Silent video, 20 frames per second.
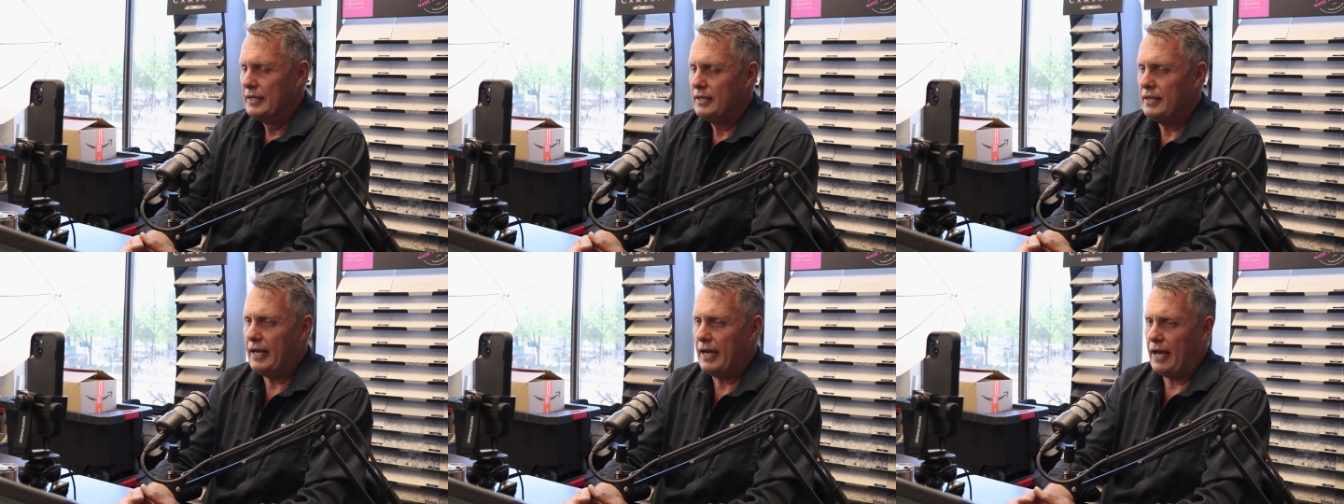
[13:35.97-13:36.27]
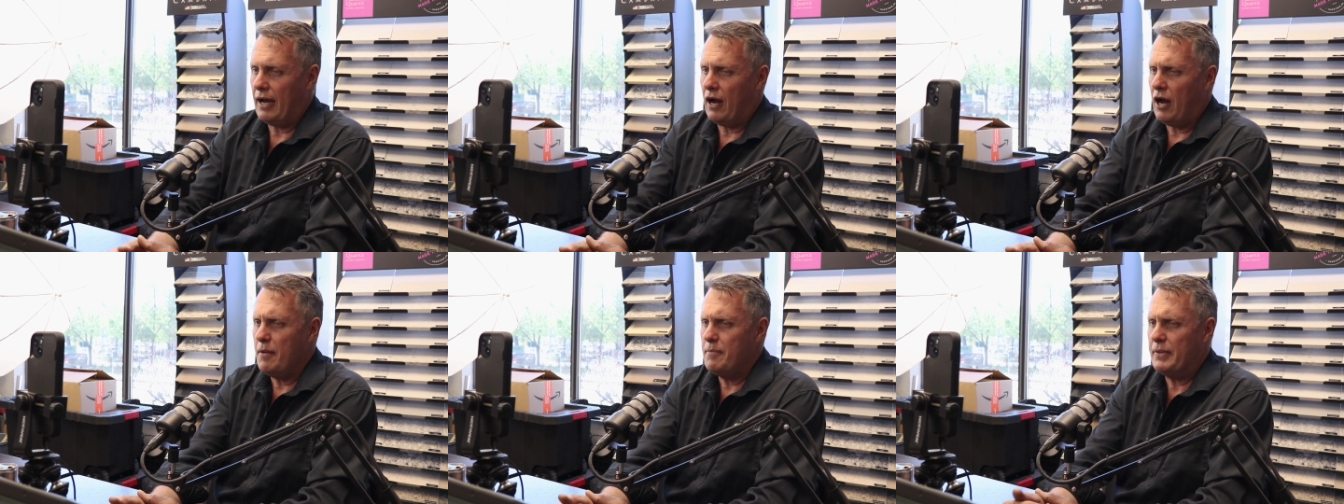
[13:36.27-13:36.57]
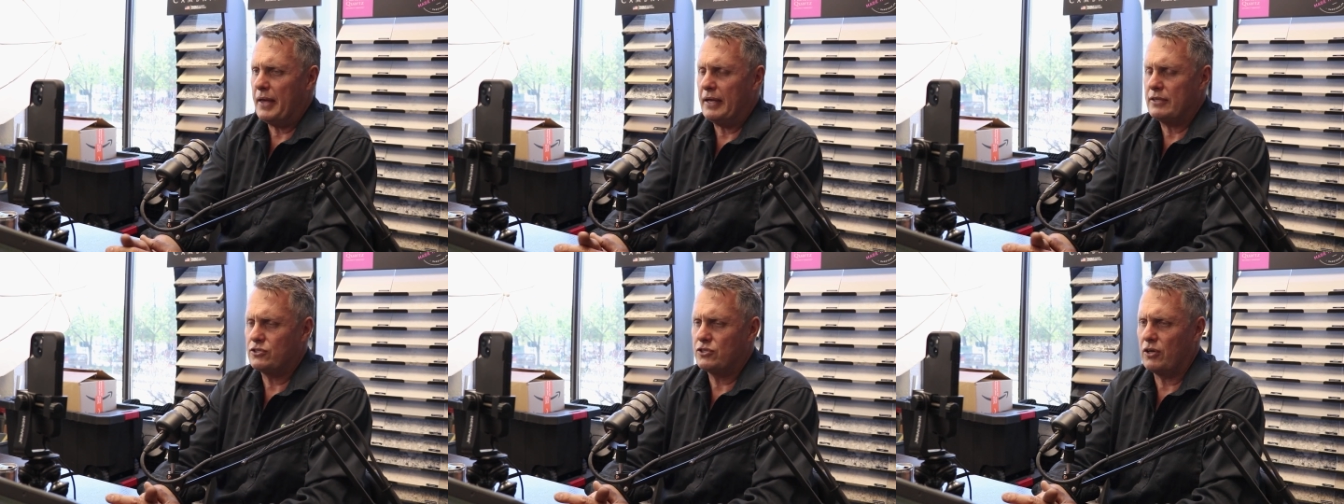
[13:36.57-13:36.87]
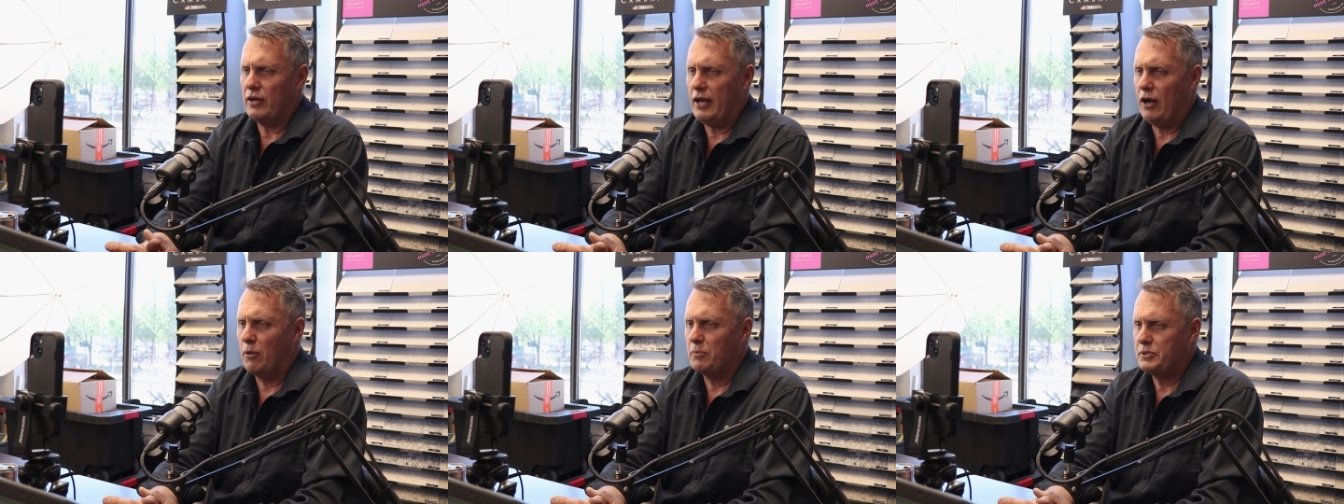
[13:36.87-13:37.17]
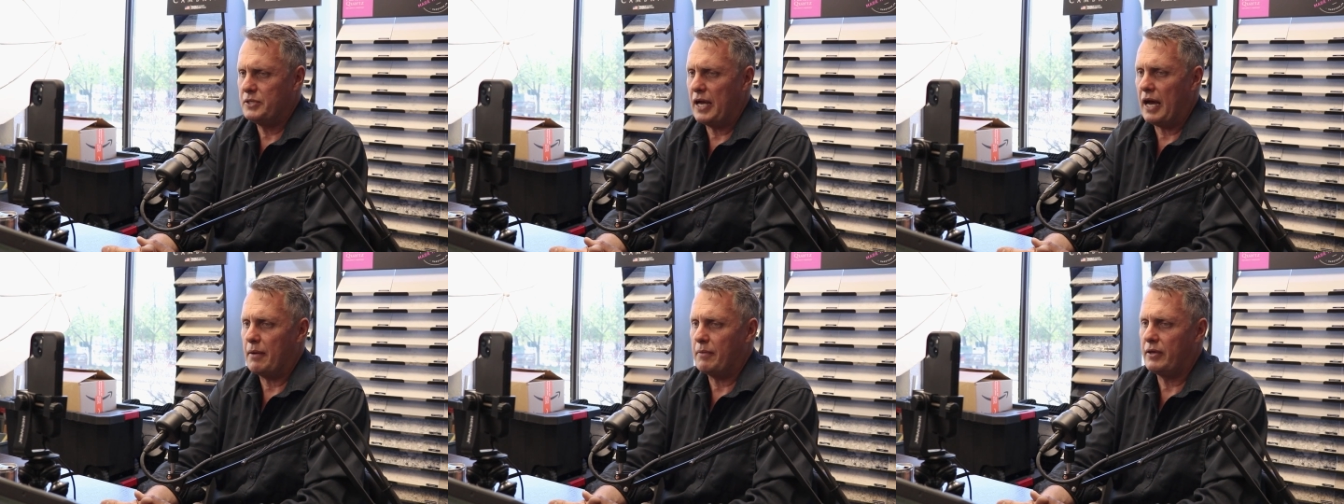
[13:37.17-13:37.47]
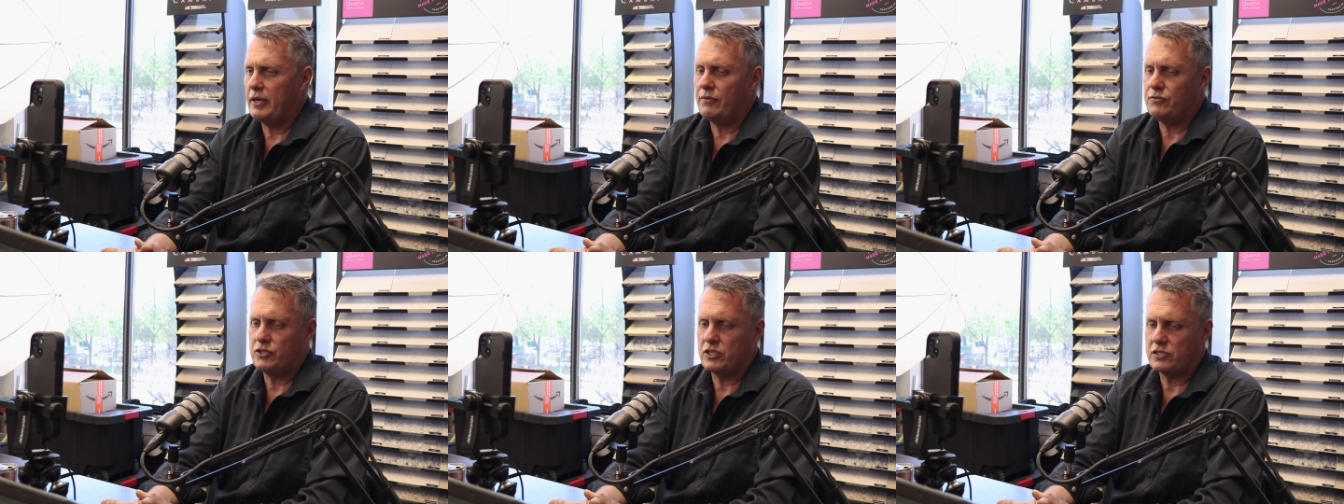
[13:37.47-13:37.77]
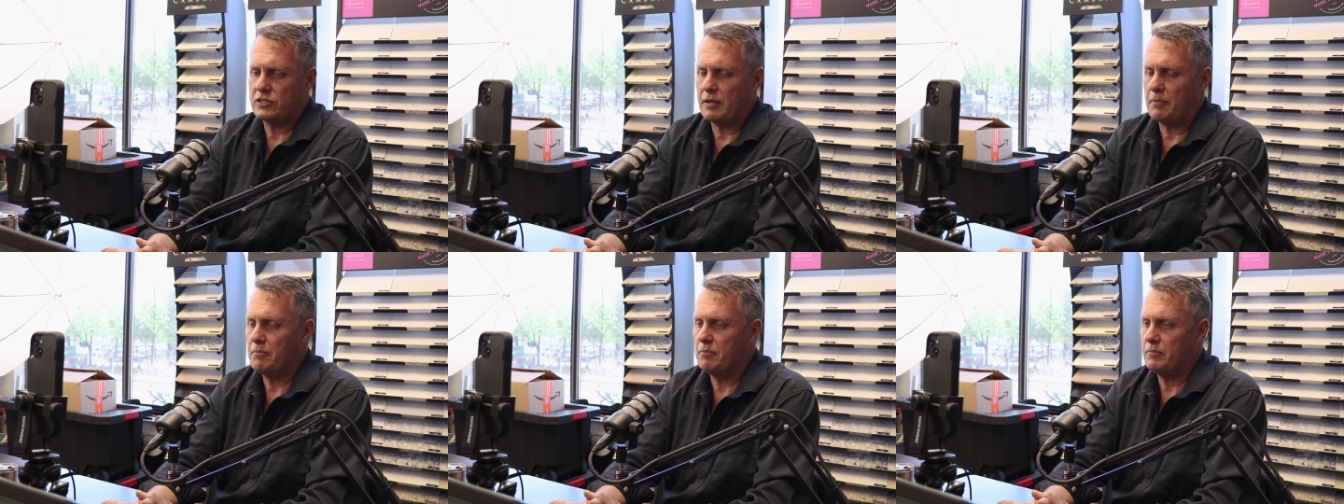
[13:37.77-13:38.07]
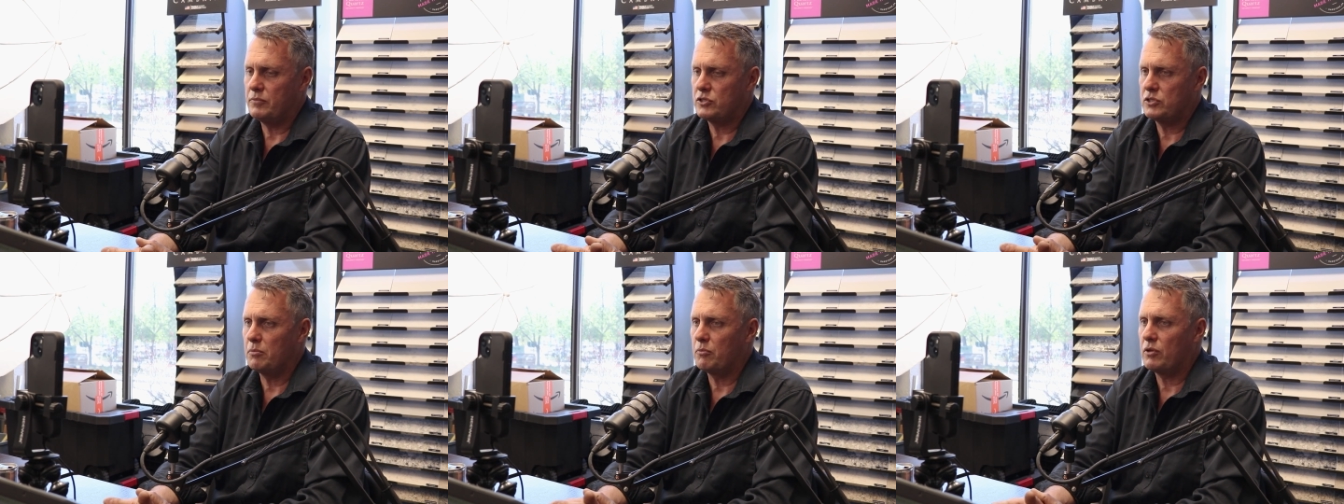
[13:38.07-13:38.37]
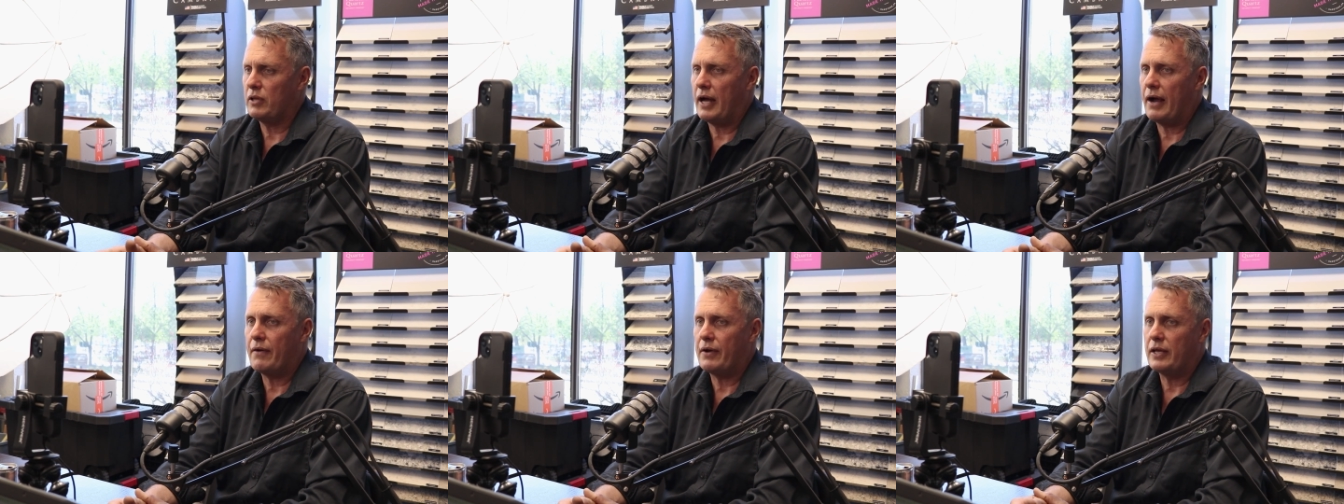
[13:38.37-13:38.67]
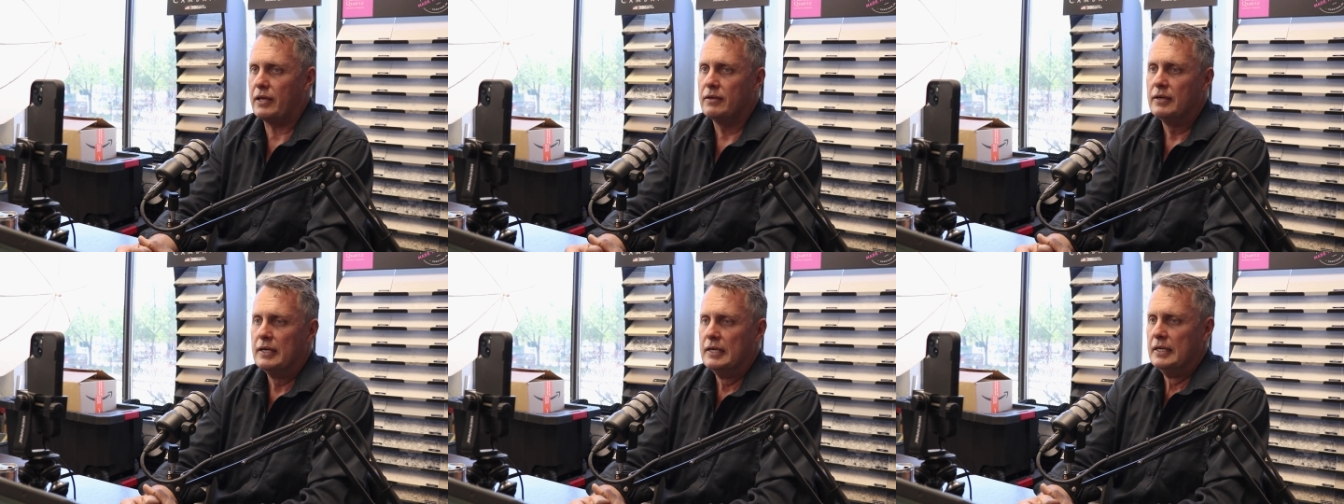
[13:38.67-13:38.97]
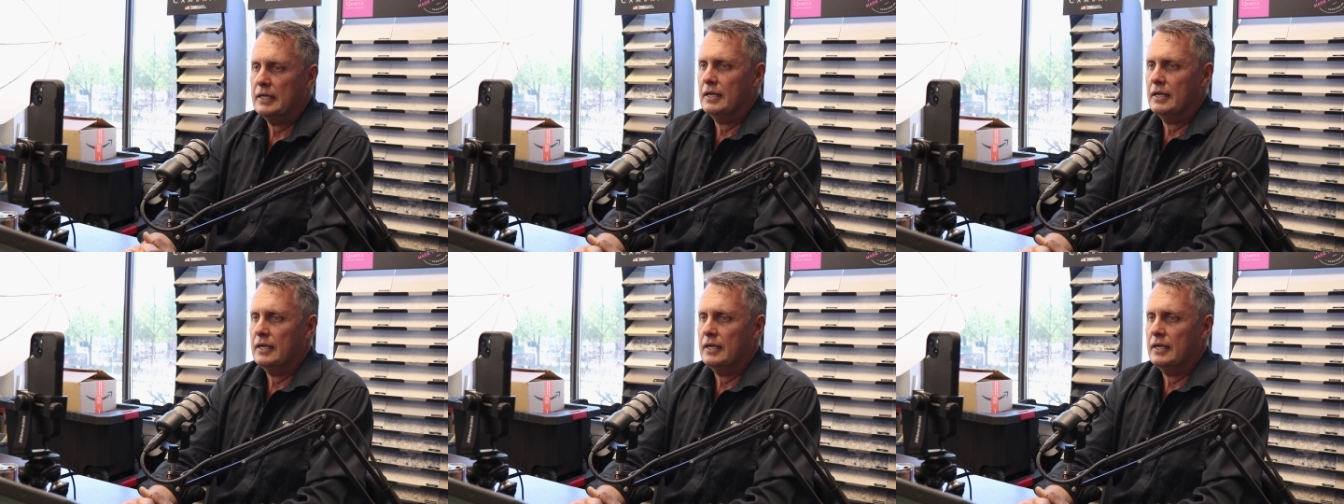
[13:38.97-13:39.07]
yeah, I hope that sort of helps out and gives you some some clarity.